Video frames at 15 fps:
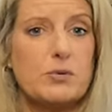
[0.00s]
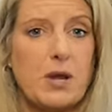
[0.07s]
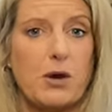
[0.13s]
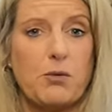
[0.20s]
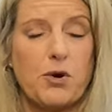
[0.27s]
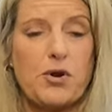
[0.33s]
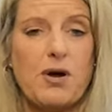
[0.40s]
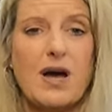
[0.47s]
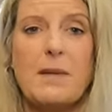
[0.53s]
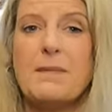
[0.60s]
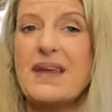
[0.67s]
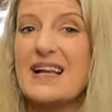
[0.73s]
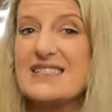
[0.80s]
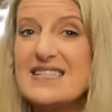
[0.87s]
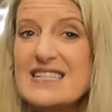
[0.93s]
you know or not,
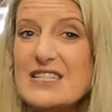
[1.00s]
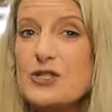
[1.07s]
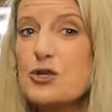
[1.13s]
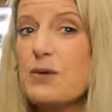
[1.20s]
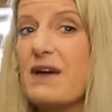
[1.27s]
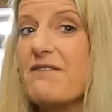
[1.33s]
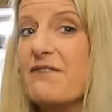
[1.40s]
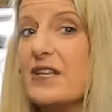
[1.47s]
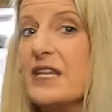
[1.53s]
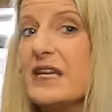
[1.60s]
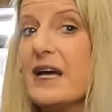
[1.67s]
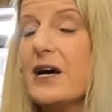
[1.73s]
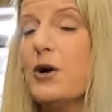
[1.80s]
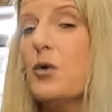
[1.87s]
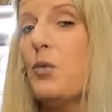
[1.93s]
but I did do a
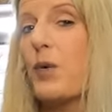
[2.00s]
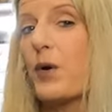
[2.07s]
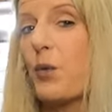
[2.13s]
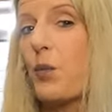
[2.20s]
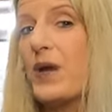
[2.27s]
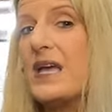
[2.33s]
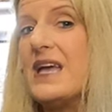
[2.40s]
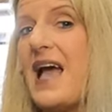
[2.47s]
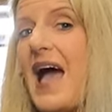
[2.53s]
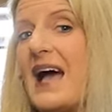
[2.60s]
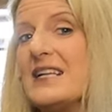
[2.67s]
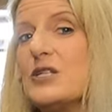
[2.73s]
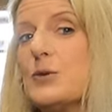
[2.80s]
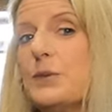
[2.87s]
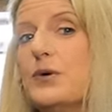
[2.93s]
video where we
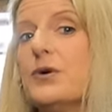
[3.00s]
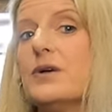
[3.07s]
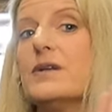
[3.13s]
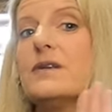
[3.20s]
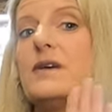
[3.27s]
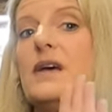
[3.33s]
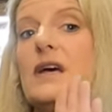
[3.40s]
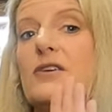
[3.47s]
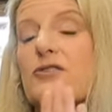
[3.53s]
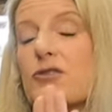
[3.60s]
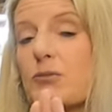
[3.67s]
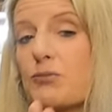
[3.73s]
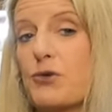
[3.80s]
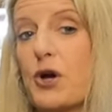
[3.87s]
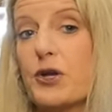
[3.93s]
had to put
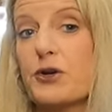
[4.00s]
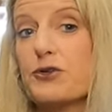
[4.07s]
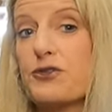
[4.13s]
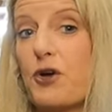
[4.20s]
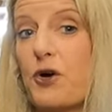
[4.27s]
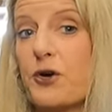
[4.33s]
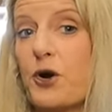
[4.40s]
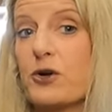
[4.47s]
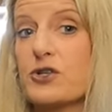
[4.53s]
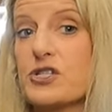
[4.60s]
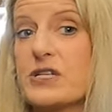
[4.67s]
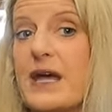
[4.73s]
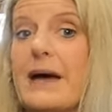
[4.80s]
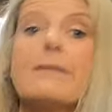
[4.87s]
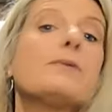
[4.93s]
some runners on our
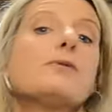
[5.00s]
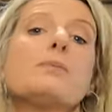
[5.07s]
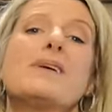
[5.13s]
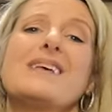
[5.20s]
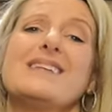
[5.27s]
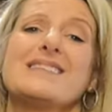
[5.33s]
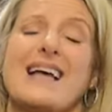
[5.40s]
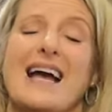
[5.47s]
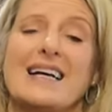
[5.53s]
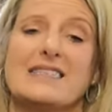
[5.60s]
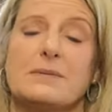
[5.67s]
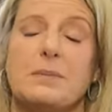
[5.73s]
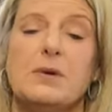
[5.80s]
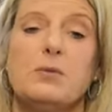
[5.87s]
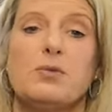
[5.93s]
steps because
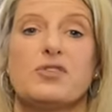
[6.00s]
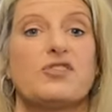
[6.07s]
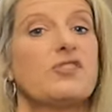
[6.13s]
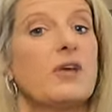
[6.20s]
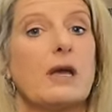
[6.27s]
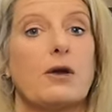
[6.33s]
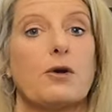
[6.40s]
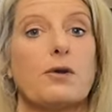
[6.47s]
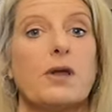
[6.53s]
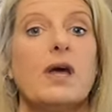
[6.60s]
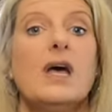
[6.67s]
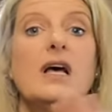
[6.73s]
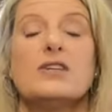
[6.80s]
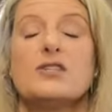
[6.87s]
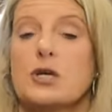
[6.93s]
Aspen was scared
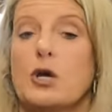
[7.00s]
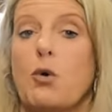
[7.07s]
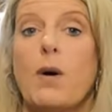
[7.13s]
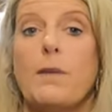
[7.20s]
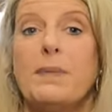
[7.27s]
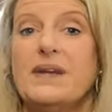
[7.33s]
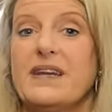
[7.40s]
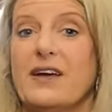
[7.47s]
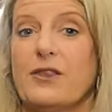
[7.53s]
to go up and